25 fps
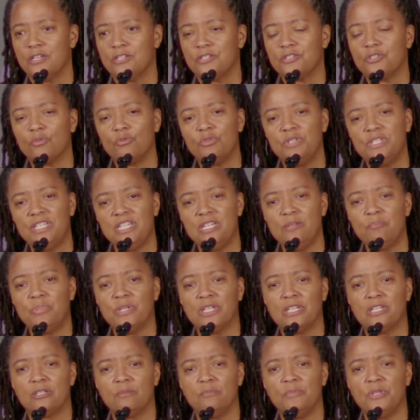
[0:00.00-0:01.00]
So
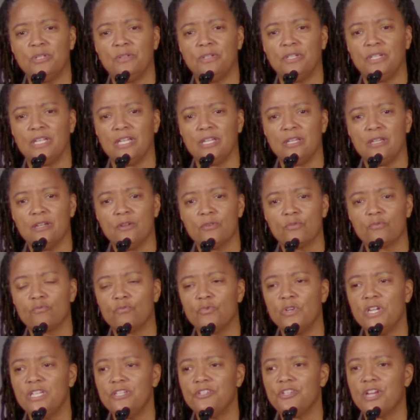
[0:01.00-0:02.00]
deepen community.
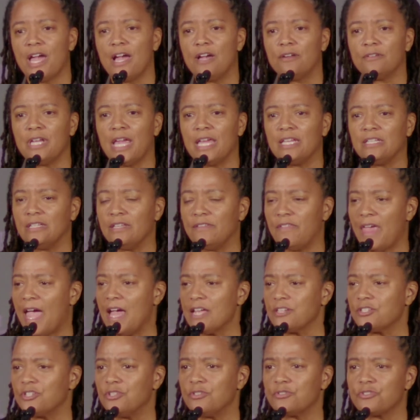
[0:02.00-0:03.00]
Reach out and
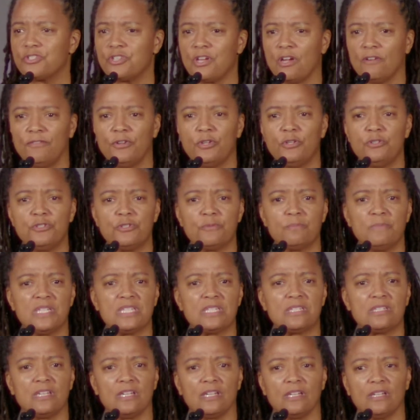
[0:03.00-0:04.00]
ask yourself who's
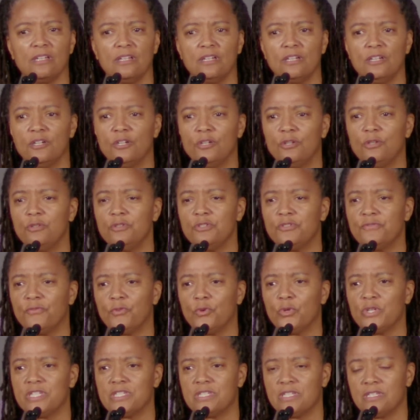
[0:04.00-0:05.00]
missing, whose
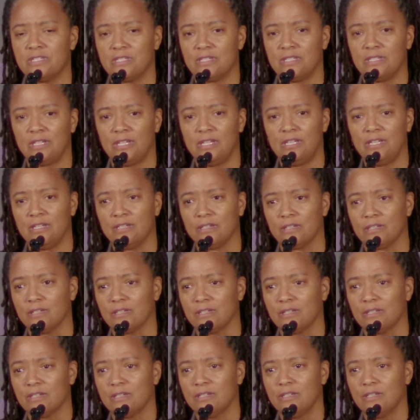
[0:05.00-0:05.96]
voice isn't here,